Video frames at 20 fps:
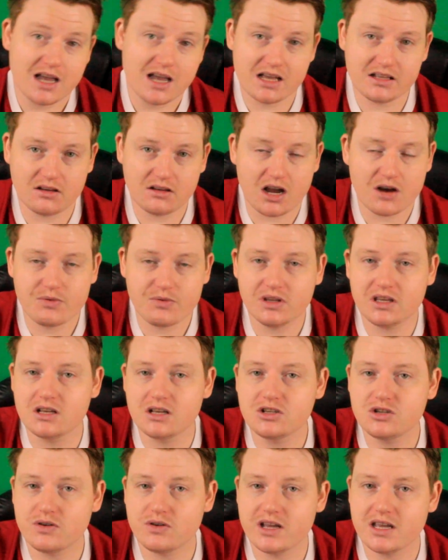I really
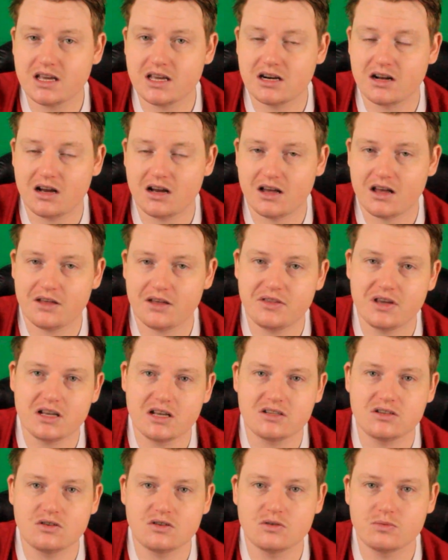enjoy it, and I think
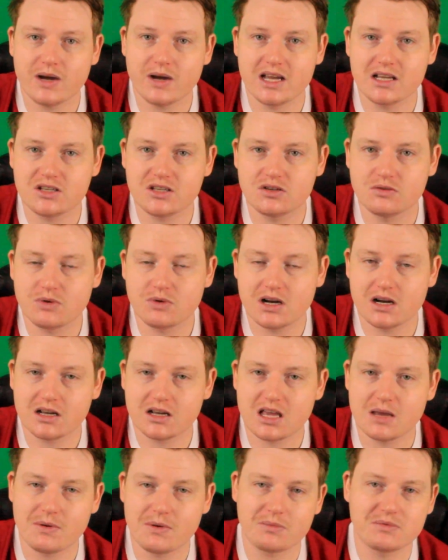it's a good way to
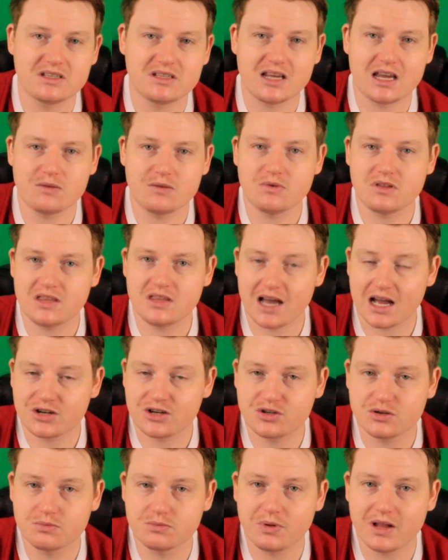keep up to date with the
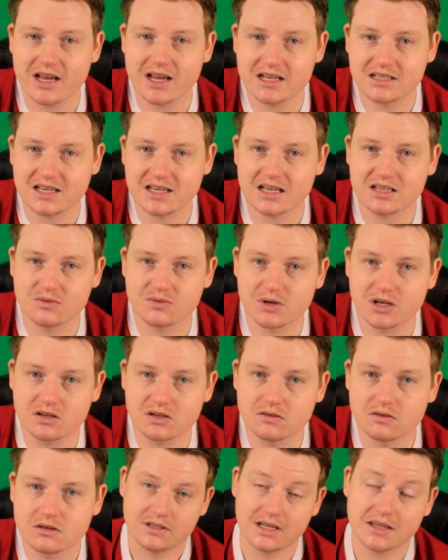actual players as
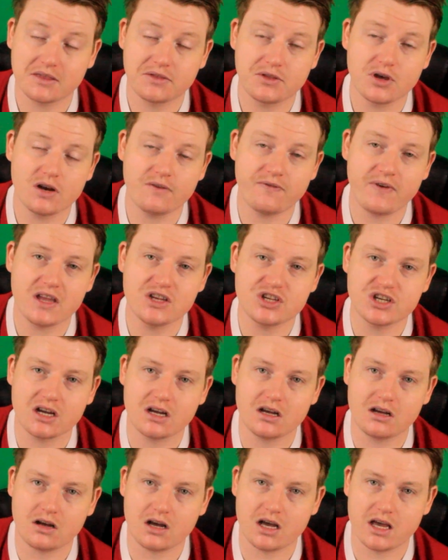well. Now, the third feature,
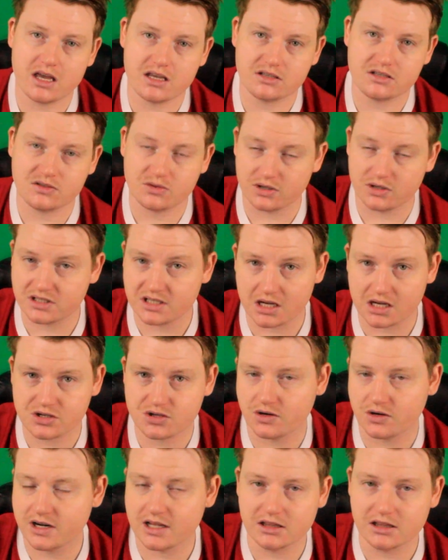I sort of
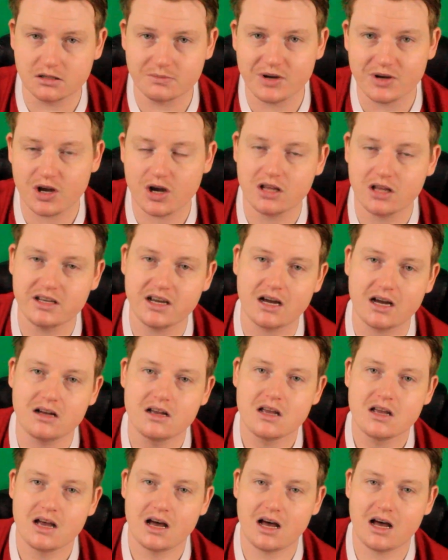touched on that a little bit
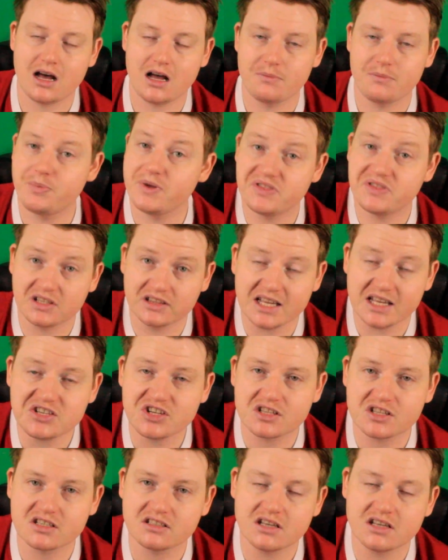earlier, but the
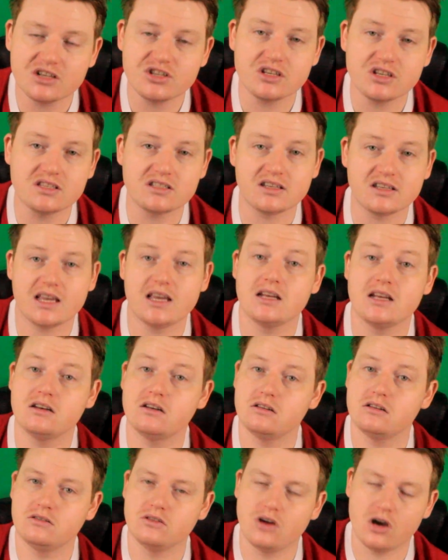legends,
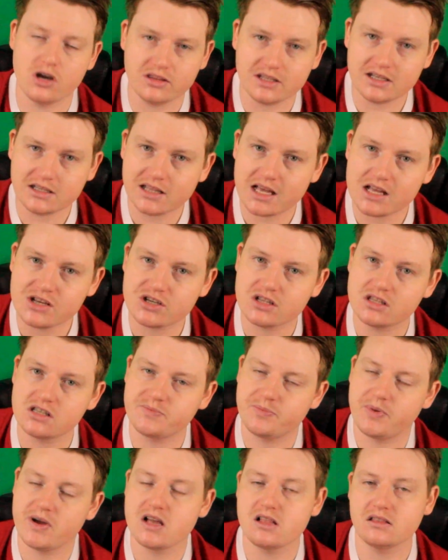and not only legends,
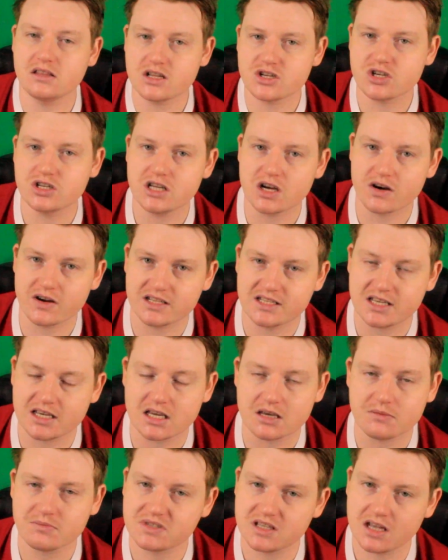but legendary
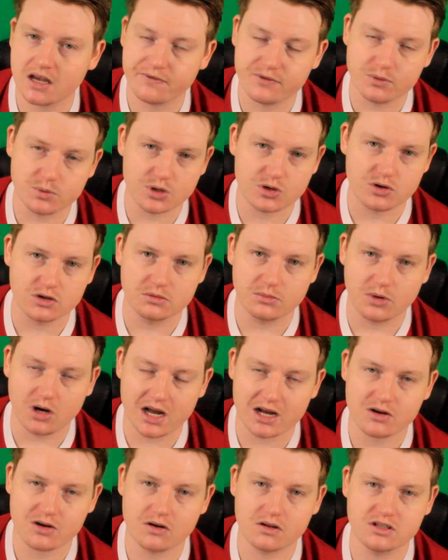teams. Now, if you want to call them
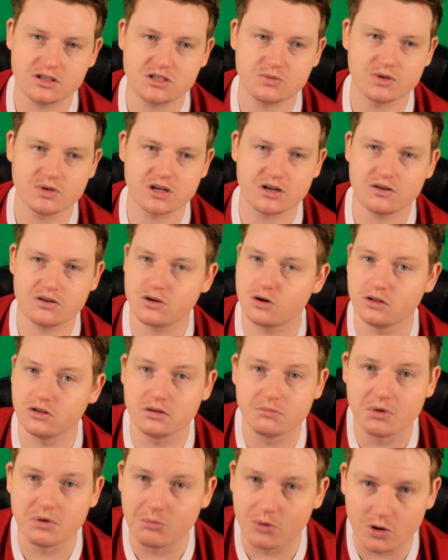icons, you want to call
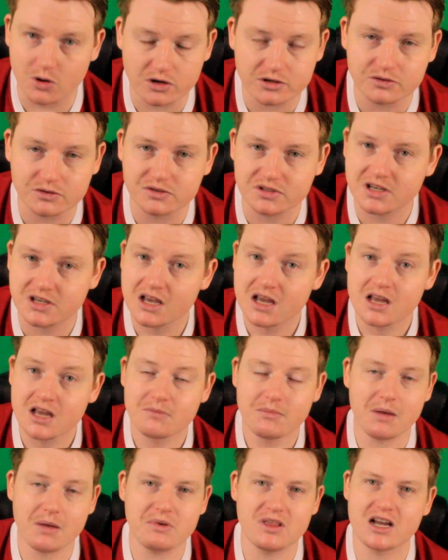them immortals,
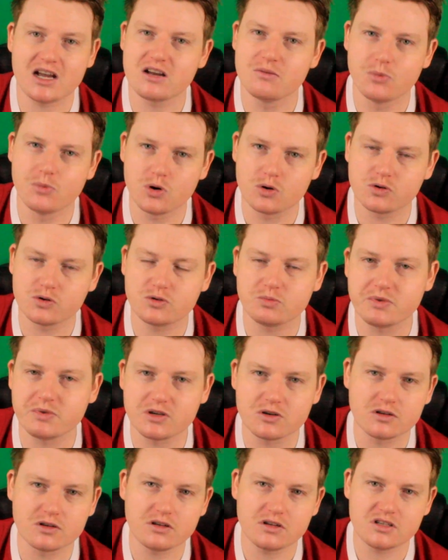maybe like immortals would be
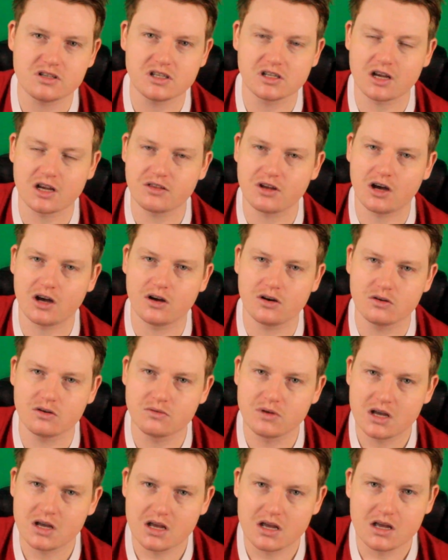good, because, the
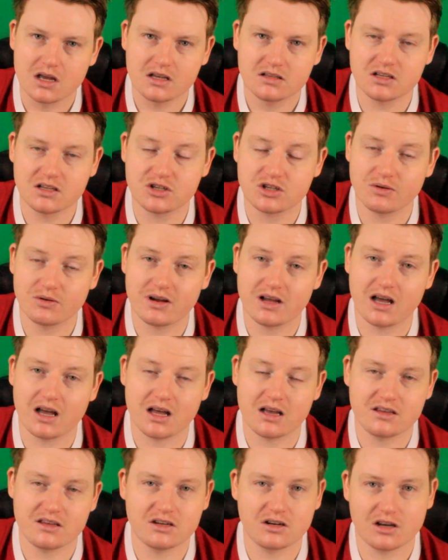whole tissue,
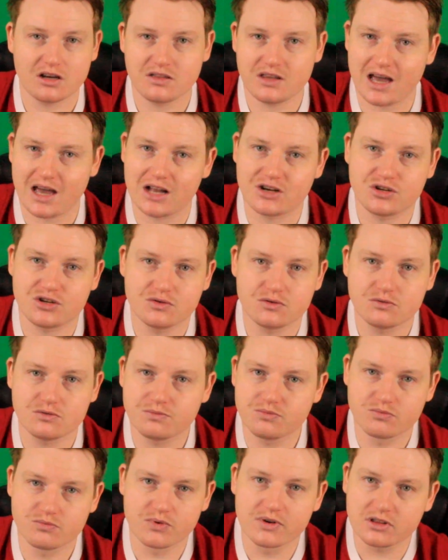the actual
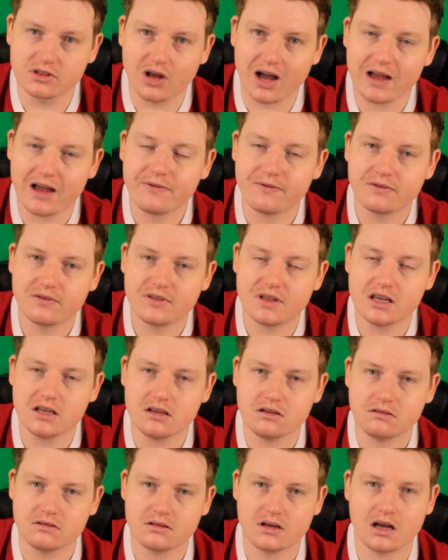real life
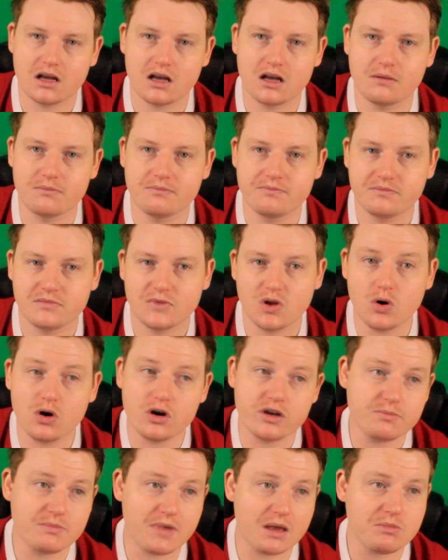thing,
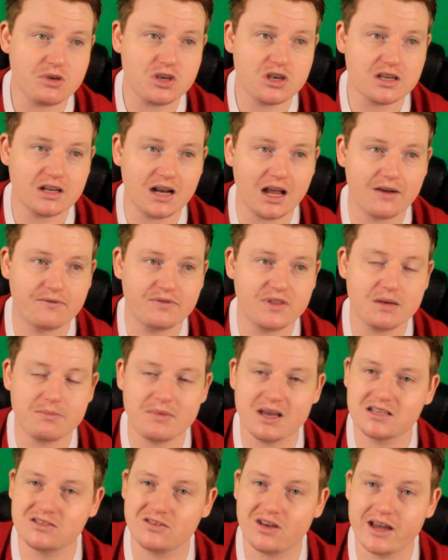or maybe you can have them
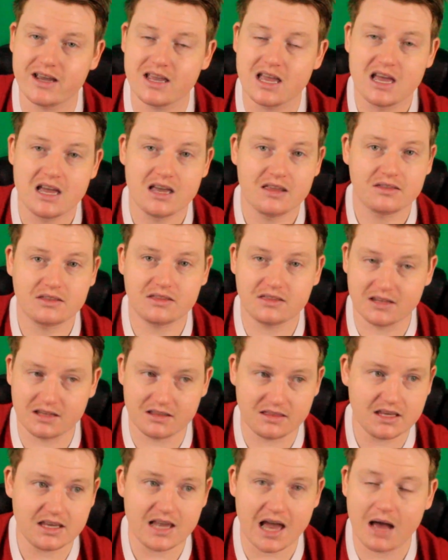as like
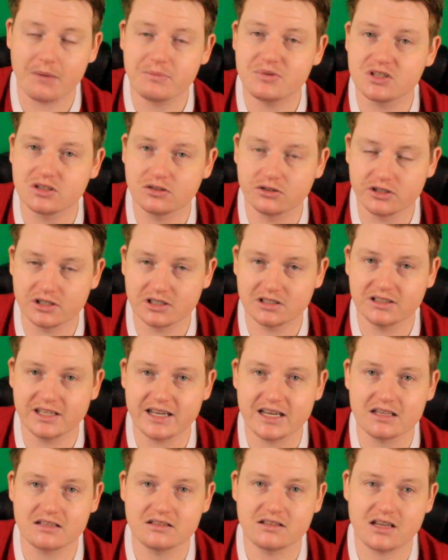the absolute
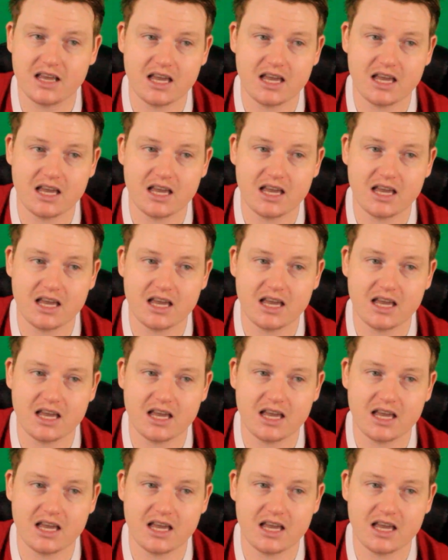elite.